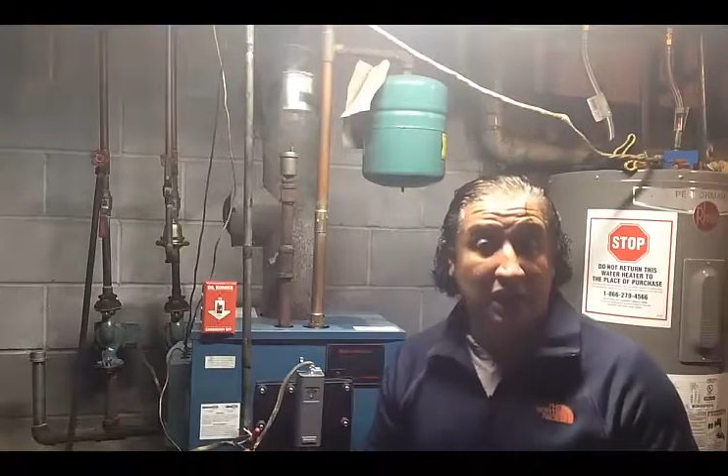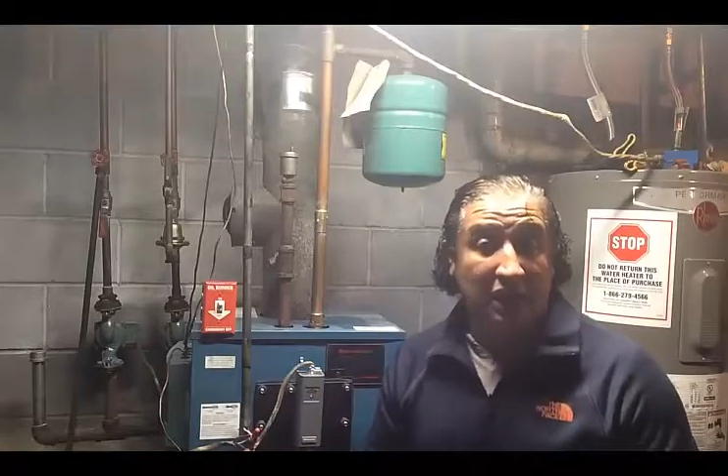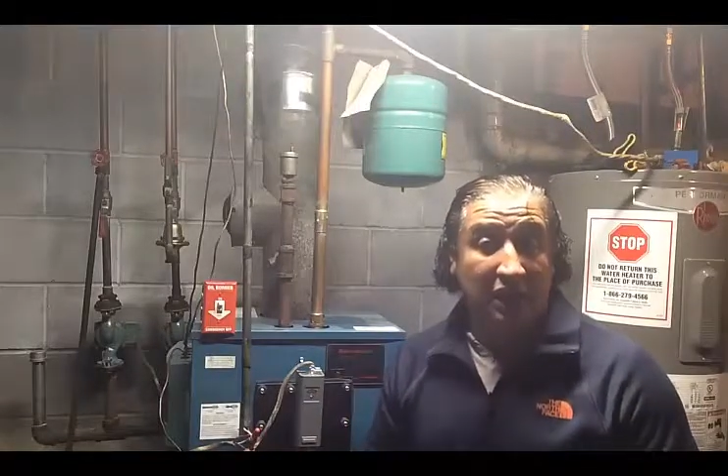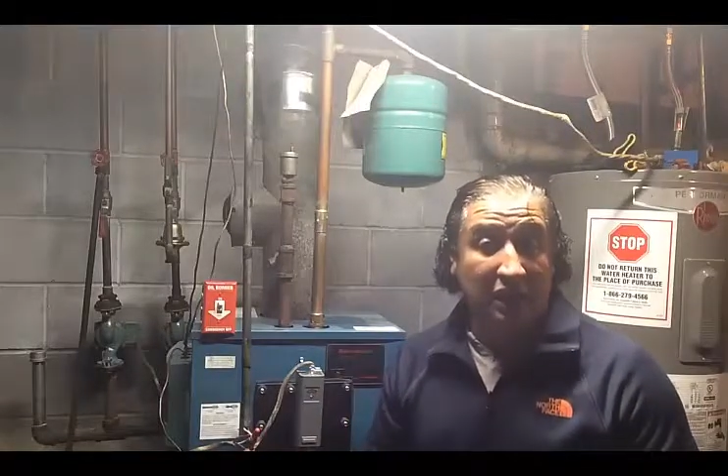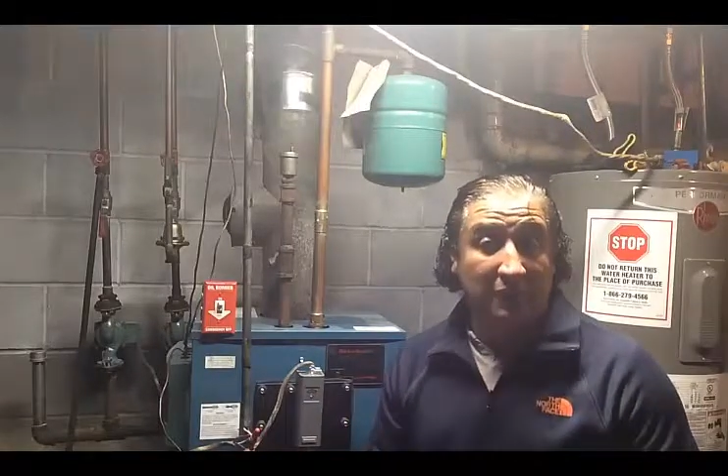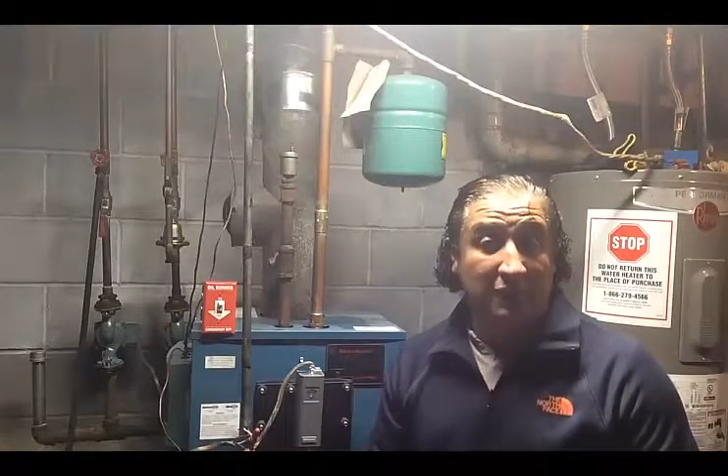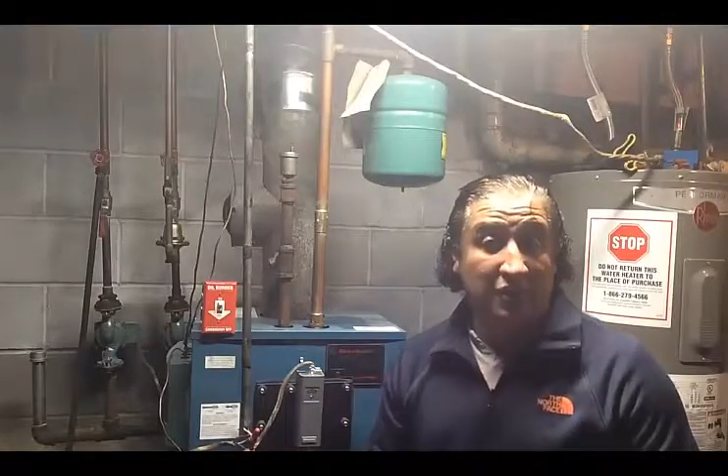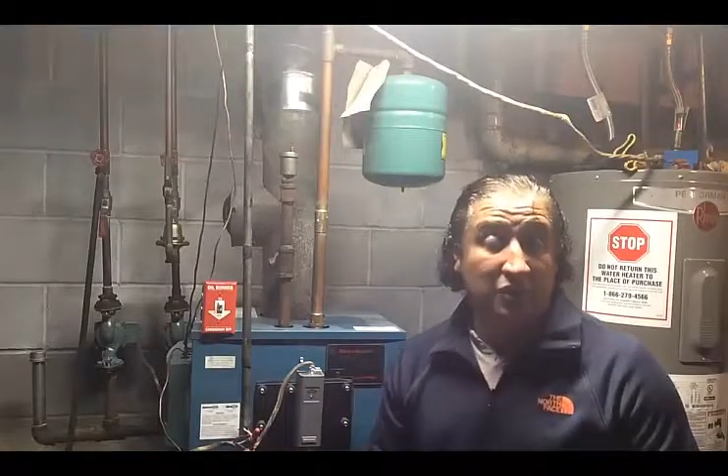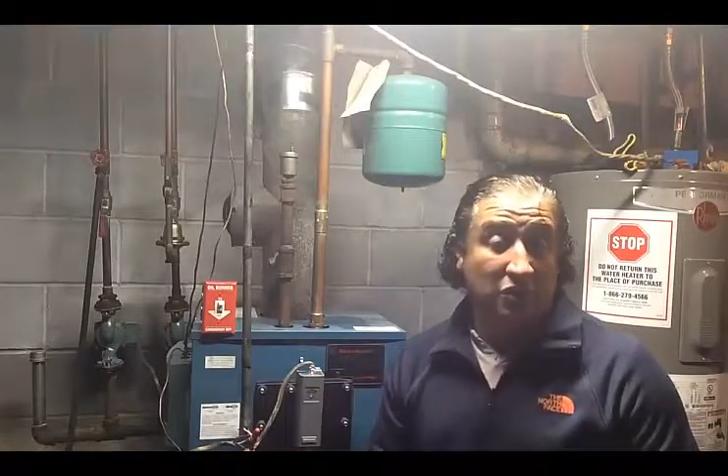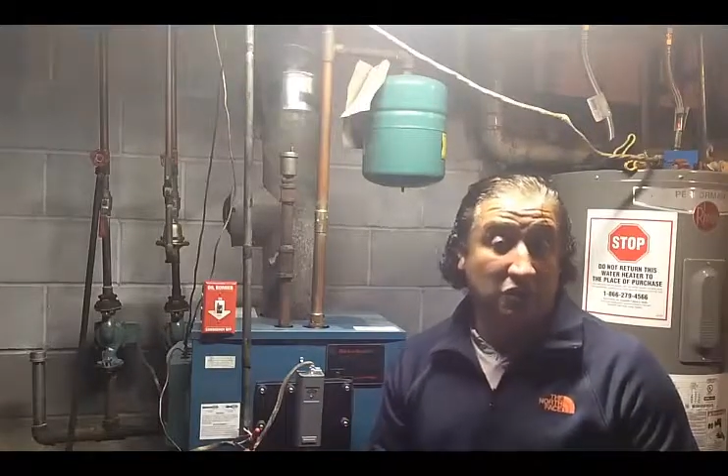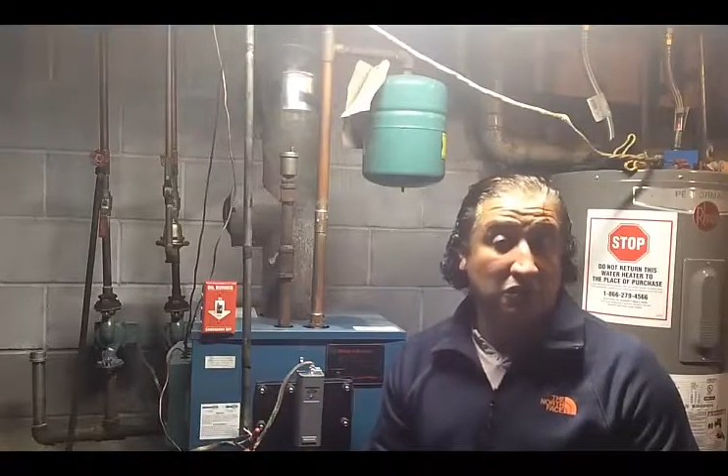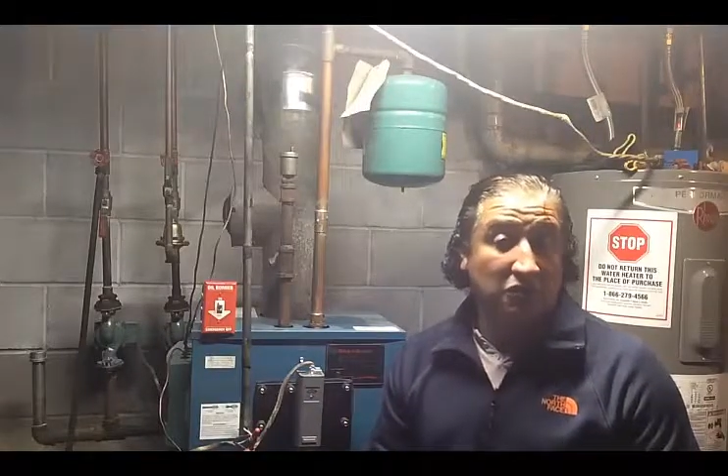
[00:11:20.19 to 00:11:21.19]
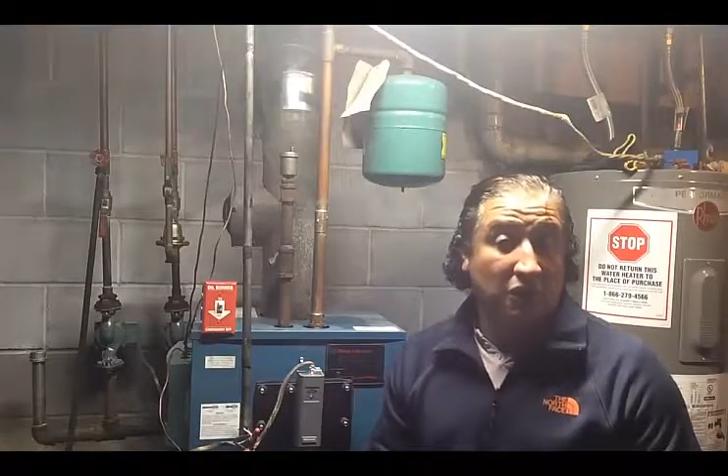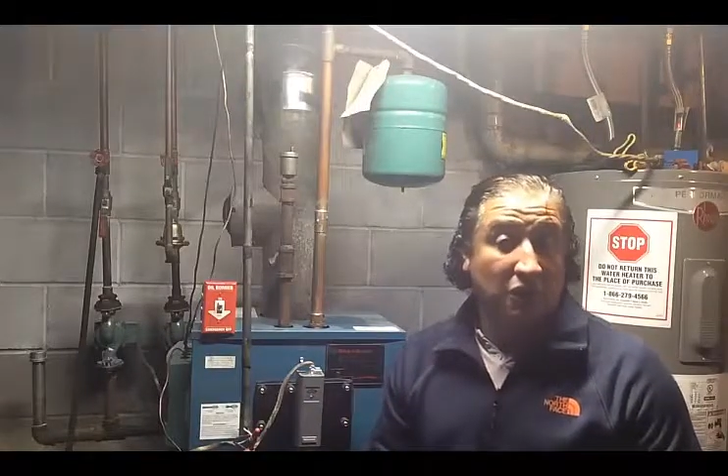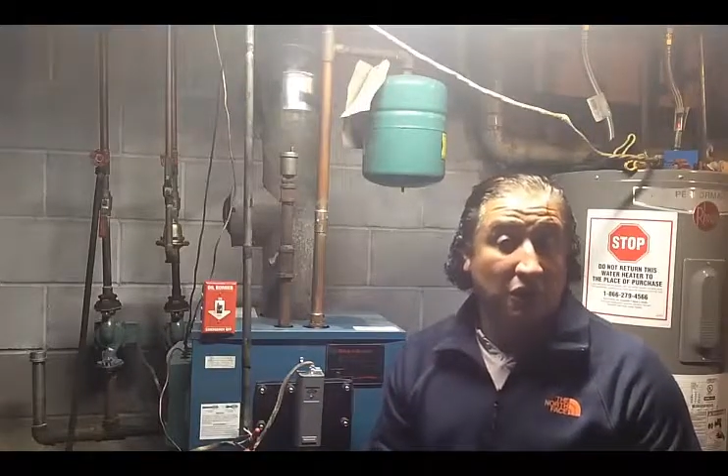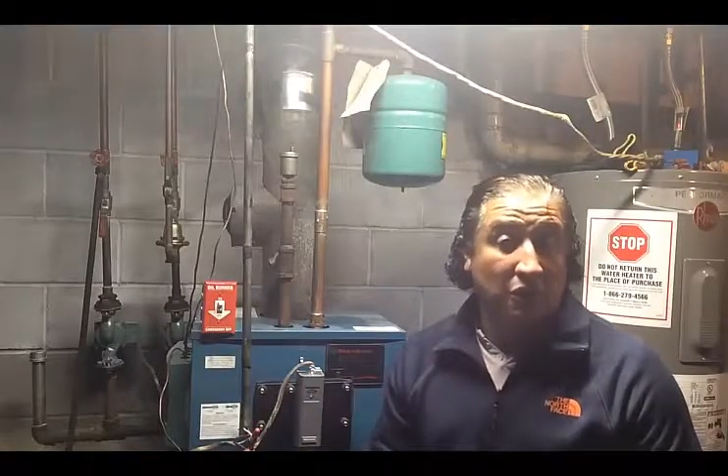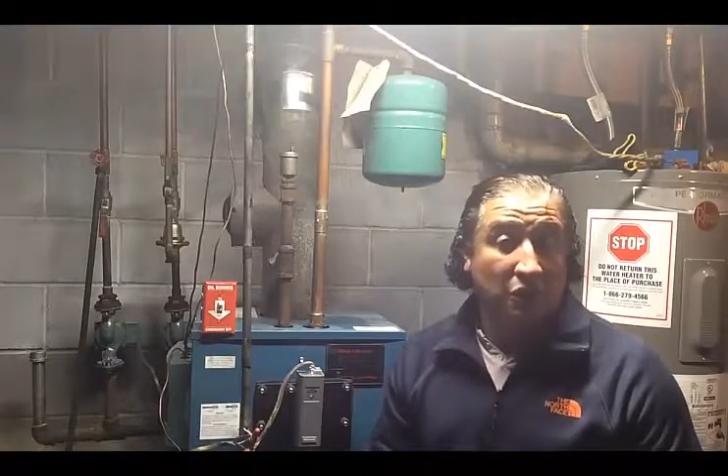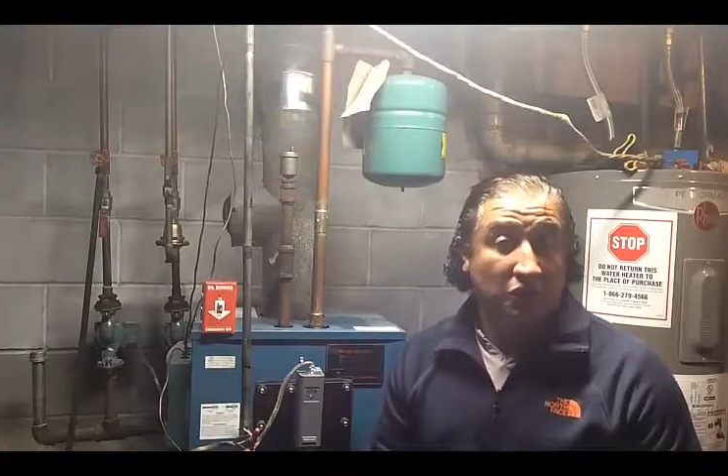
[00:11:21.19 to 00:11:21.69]
and I'm going to go
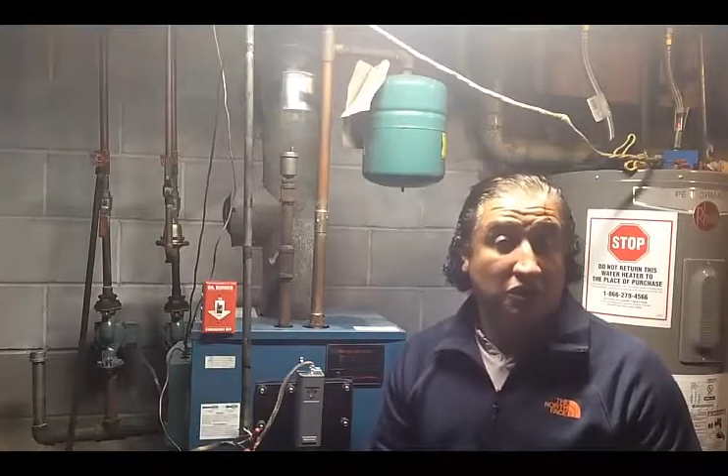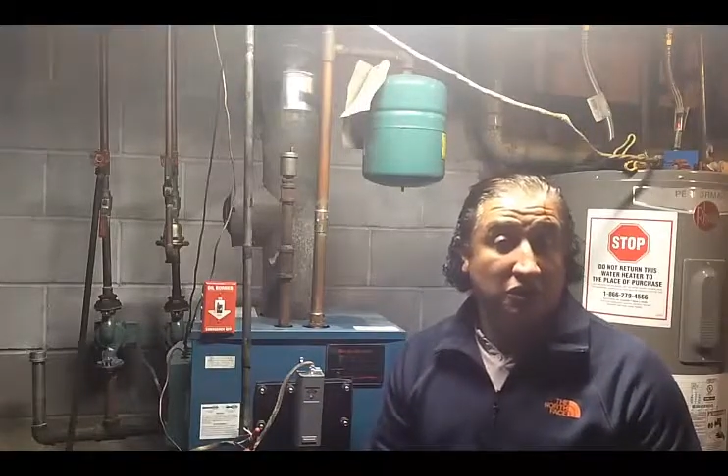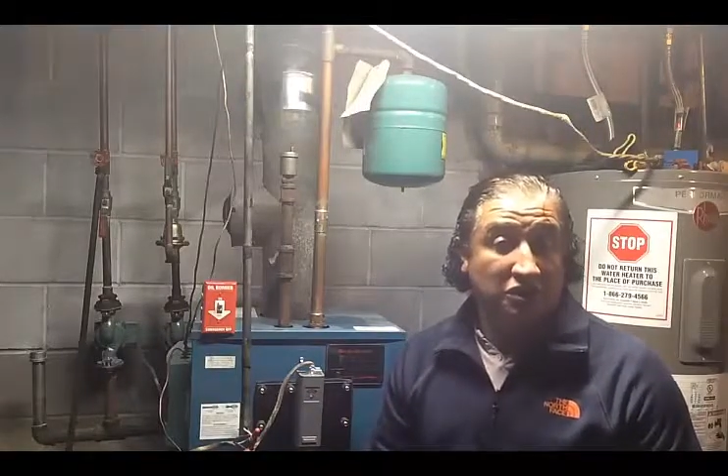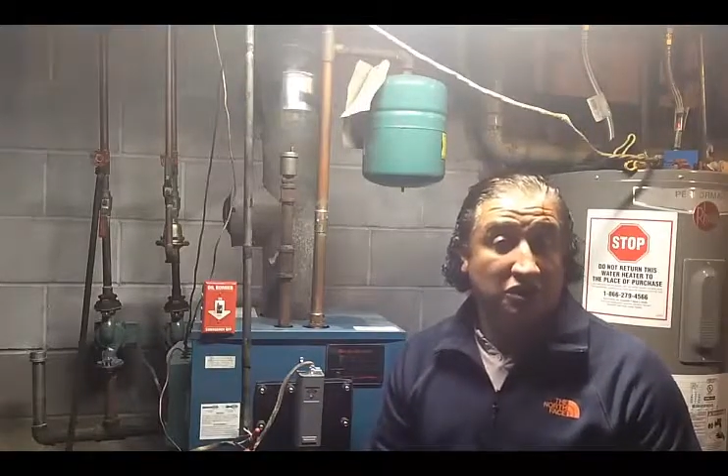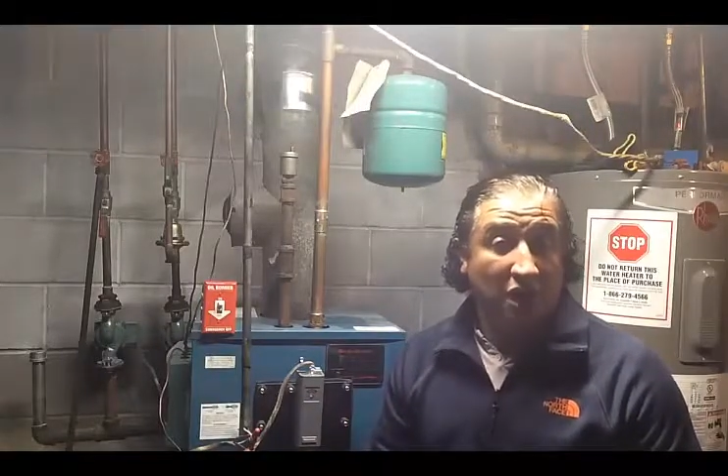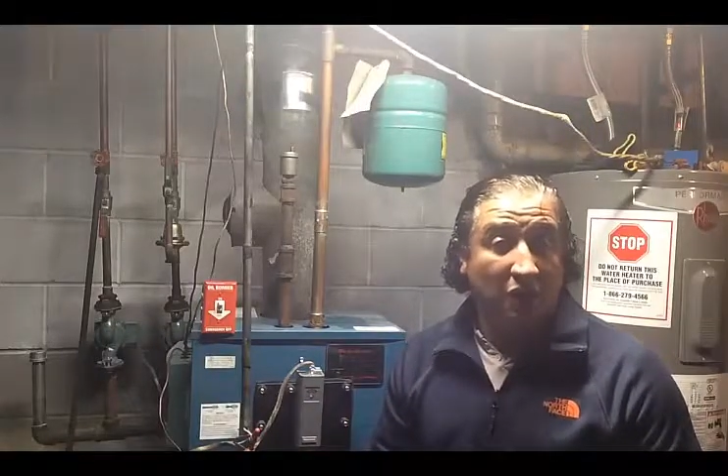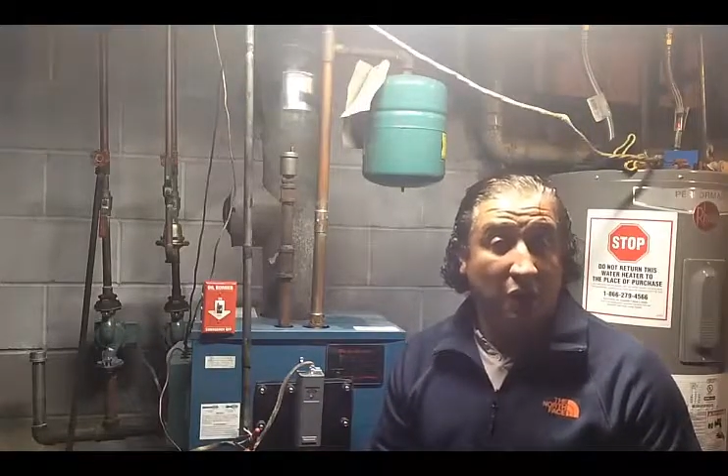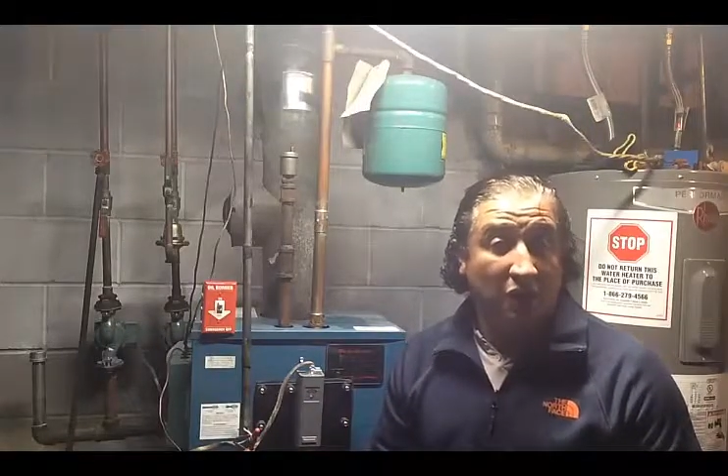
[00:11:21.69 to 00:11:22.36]
start